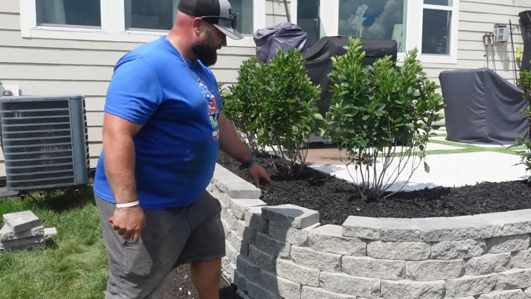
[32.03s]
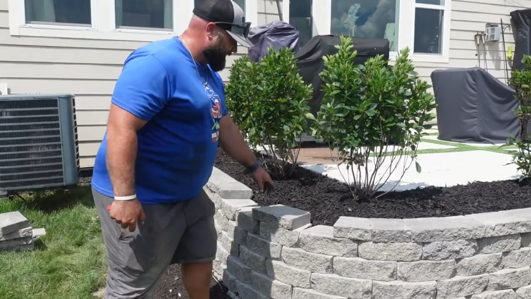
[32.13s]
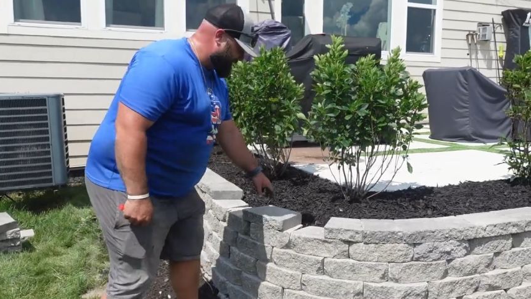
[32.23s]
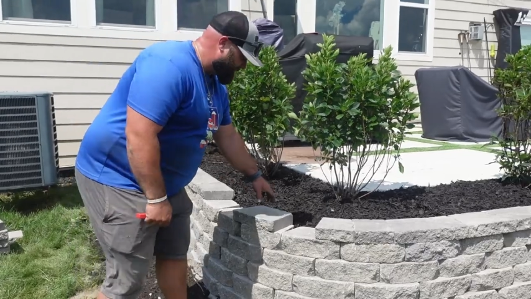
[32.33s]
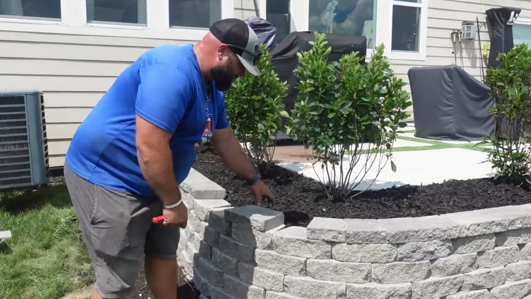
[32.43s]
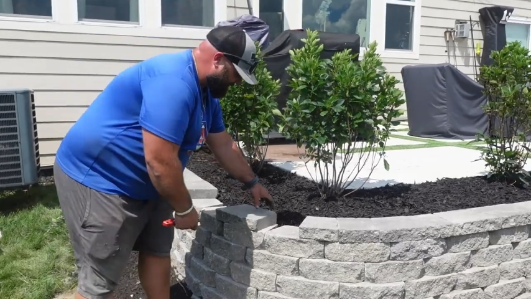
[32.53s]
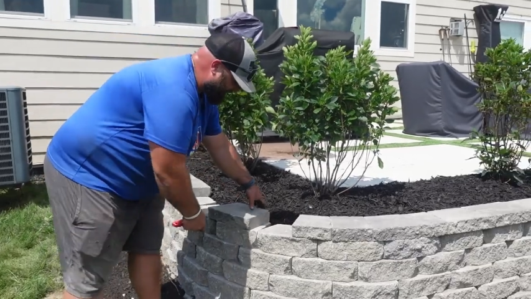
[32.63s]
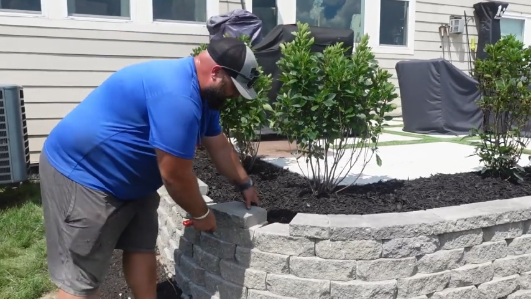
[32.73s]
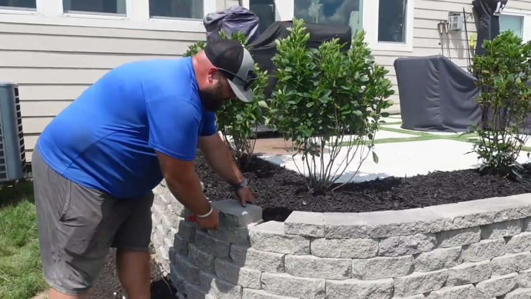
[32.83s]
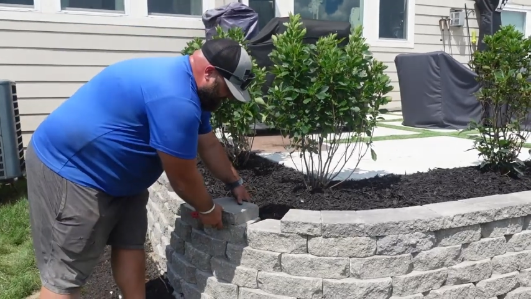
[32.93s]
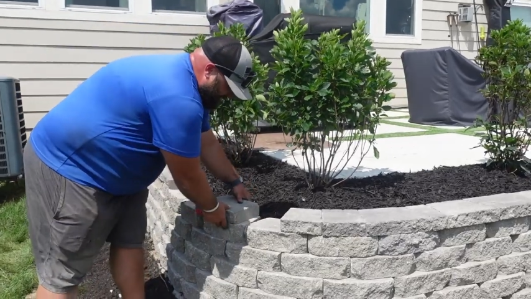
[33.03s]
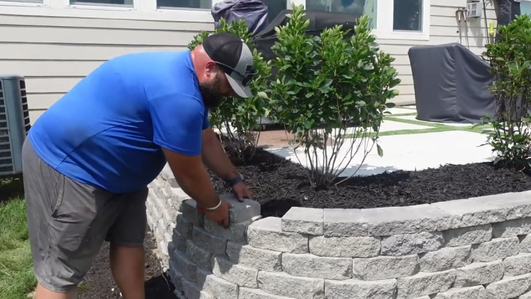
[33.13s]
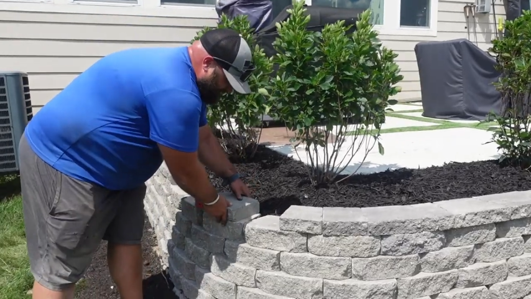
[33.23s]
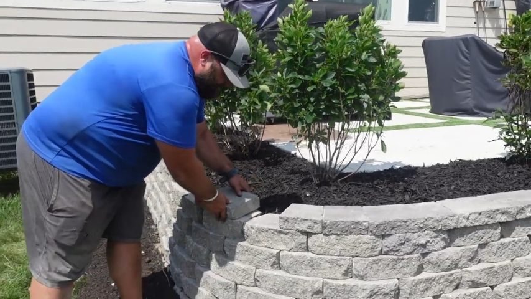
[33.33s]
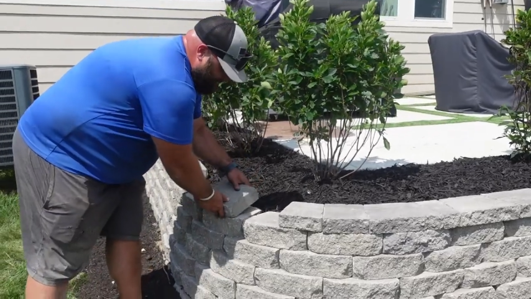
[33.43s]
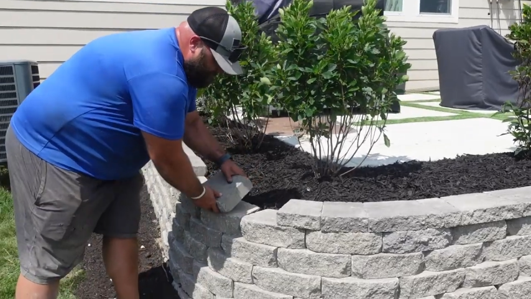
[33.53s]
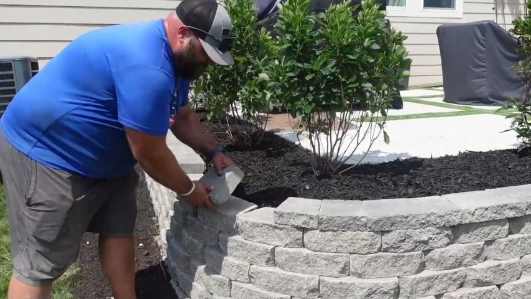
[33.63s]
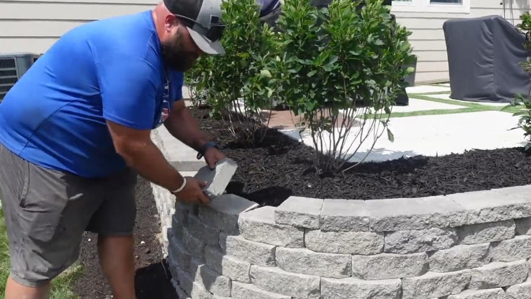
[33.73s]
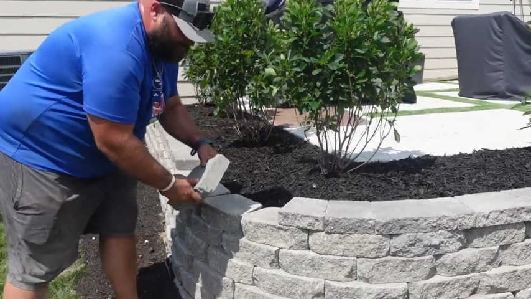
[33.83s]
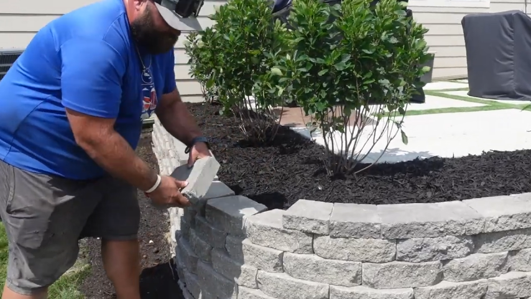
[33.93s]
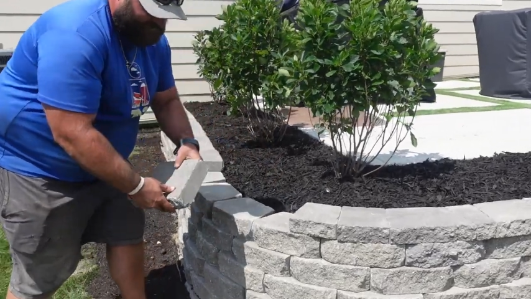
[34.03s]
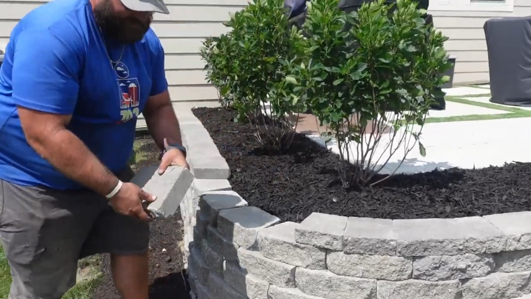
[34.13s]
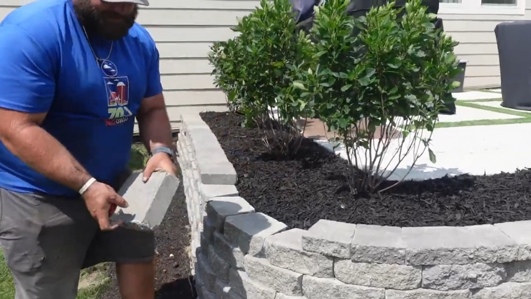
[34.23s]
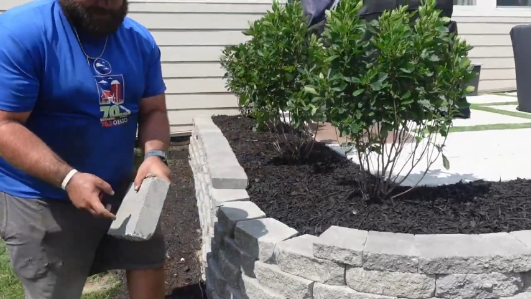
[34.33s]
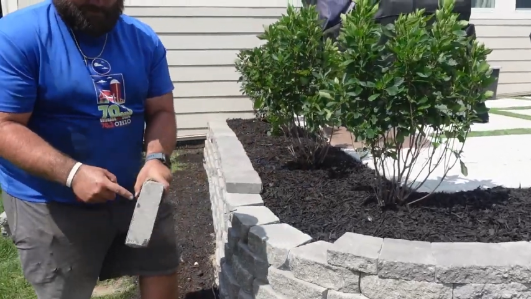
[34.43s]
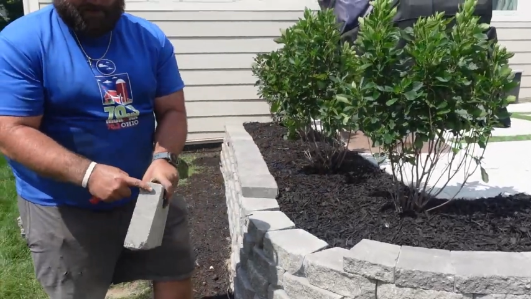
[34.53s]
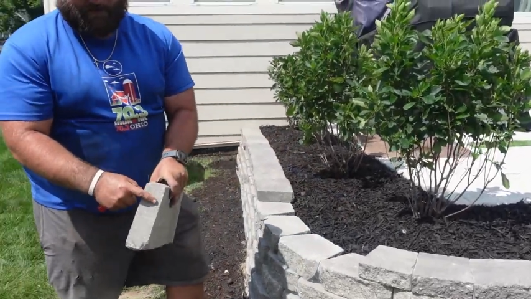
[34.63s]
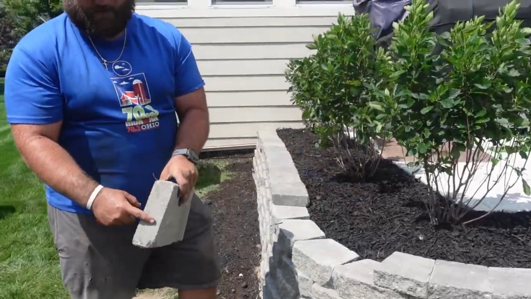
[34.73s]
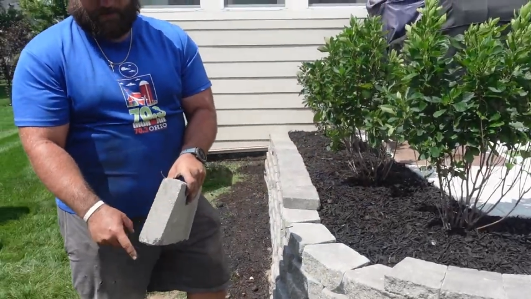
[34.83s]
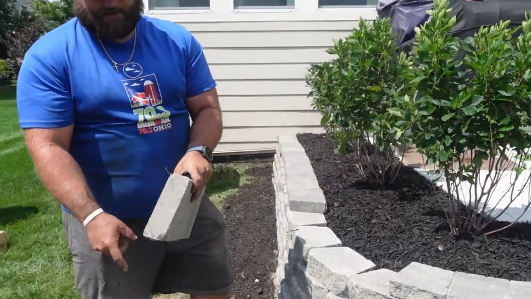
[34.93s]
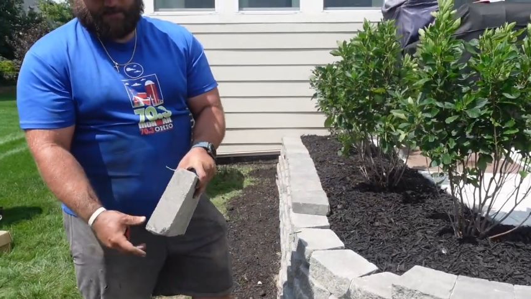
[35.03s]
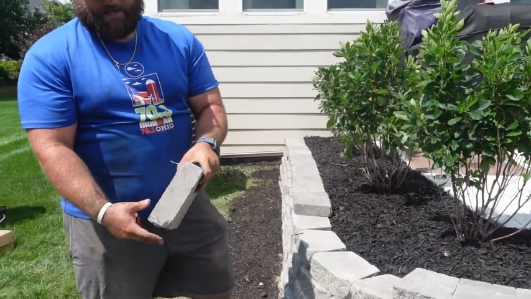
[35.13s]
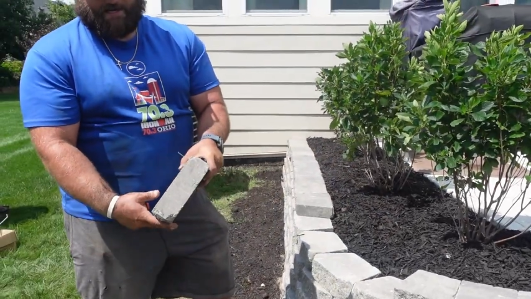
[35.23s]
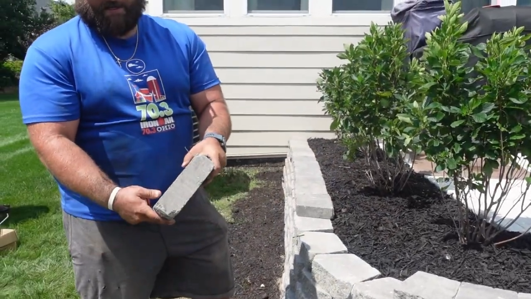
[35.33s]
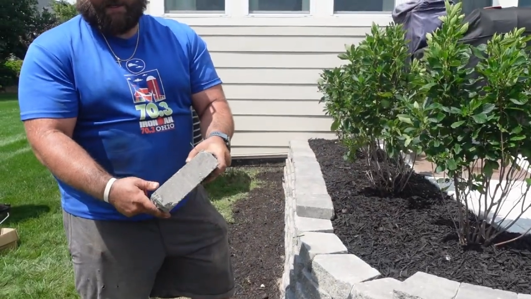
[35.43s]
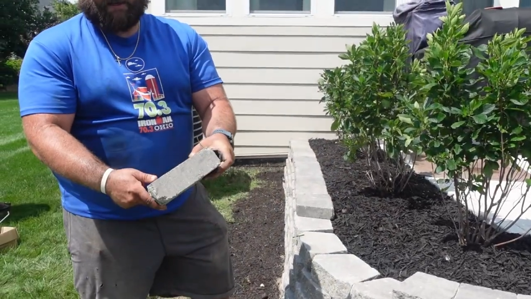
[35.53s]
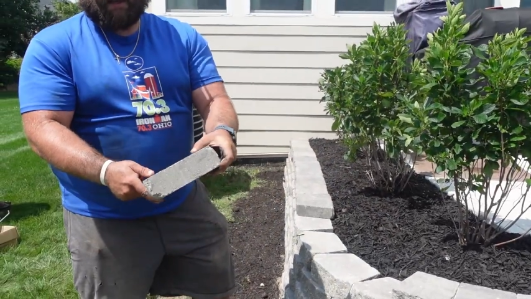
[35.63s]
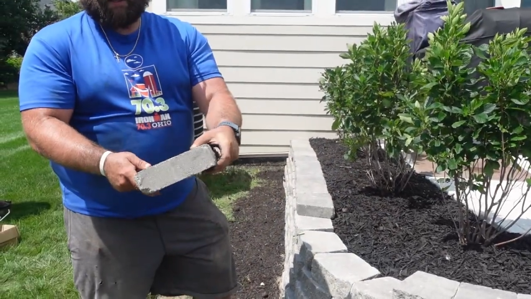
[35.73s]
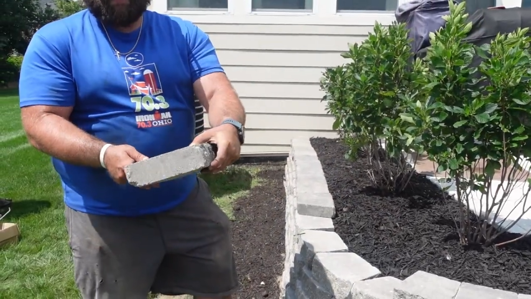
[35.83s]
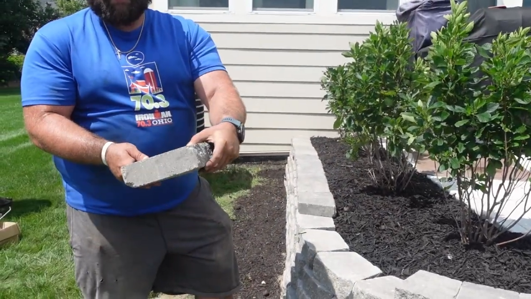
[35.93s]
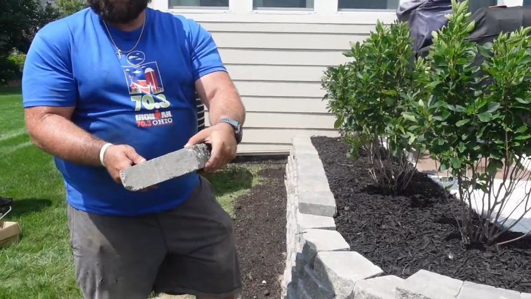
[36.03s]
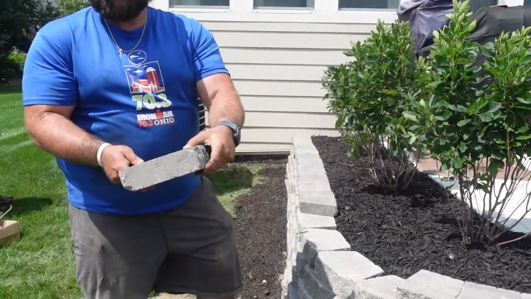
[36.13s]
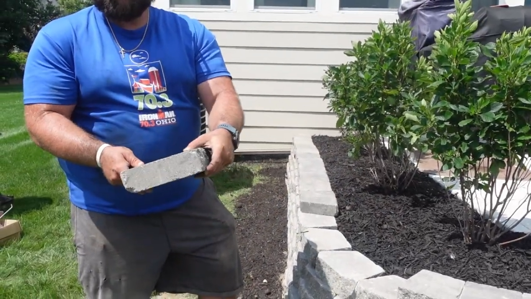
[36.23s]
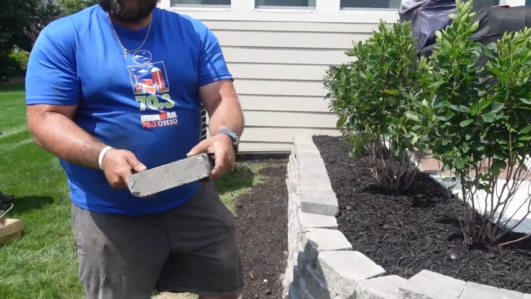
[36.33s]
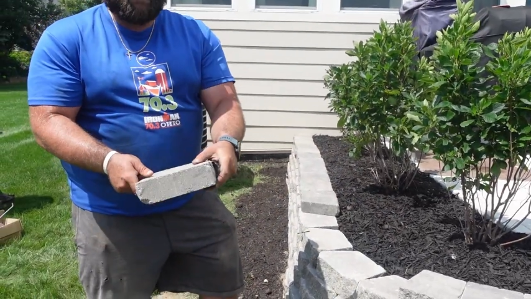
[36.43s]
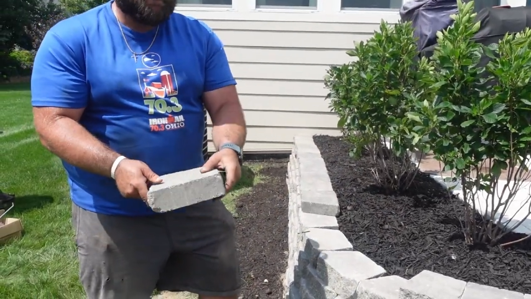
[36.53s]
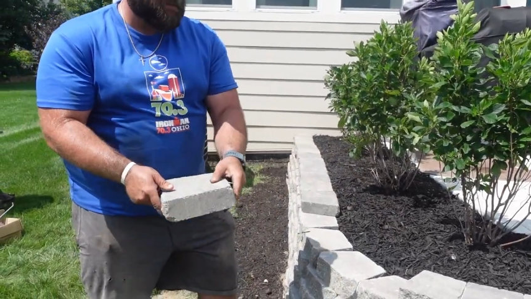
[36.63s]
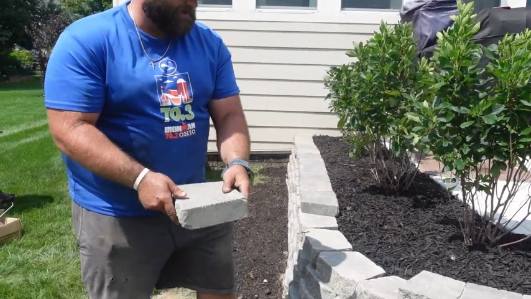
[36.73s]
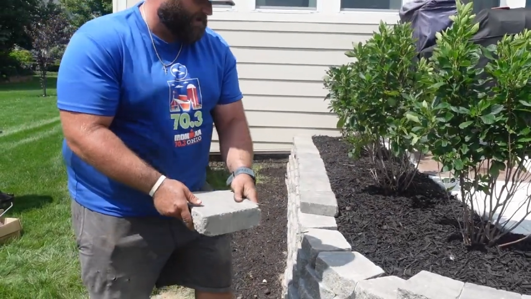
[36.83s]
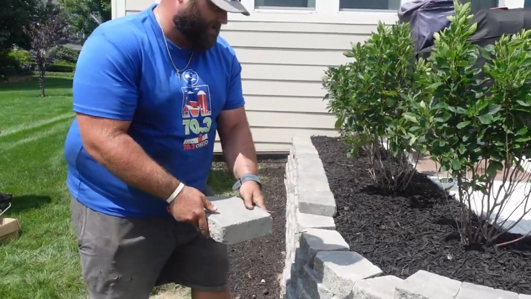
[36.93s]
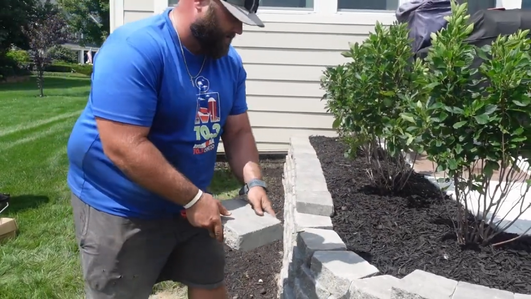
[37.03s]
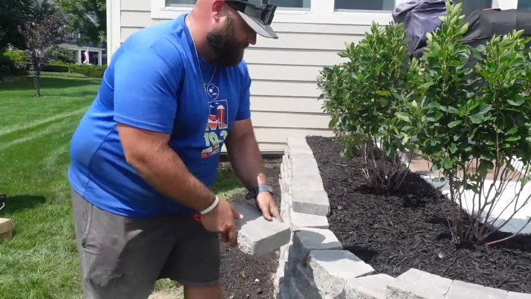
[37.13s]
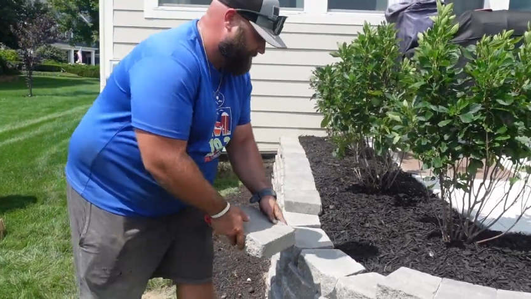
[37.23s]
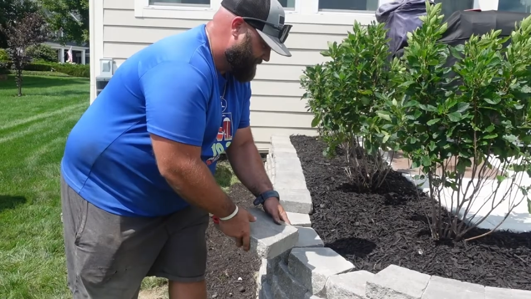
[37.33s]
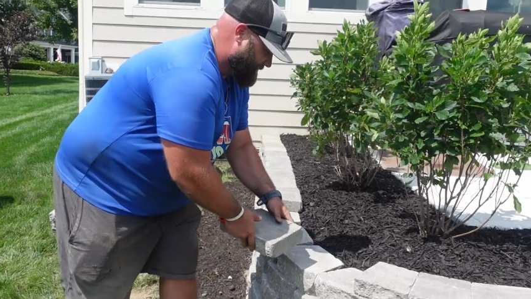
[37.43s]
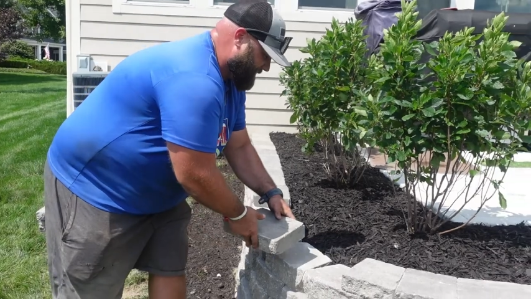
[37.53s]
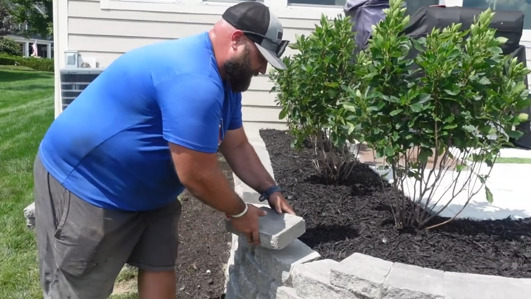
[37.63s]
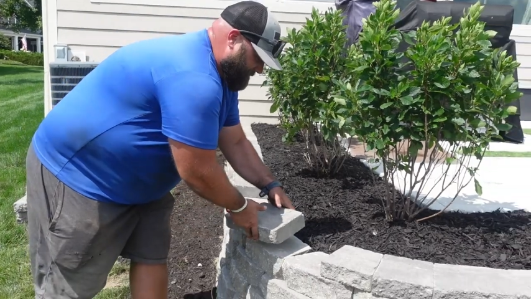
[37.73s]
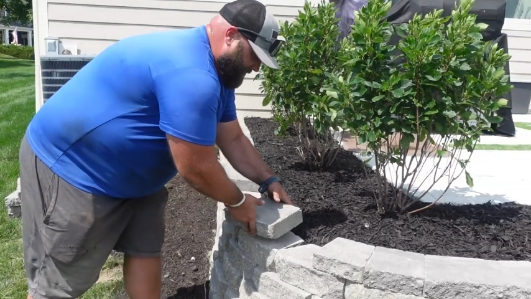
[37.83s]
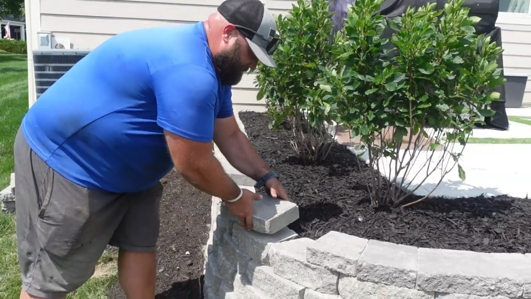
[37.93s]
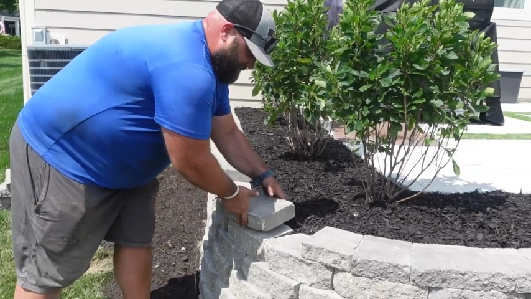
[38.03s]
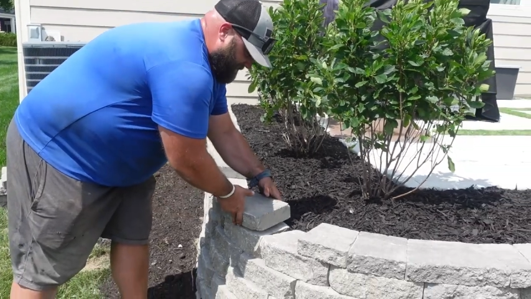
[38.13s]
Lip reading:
No face is visible, so there are no lips to read.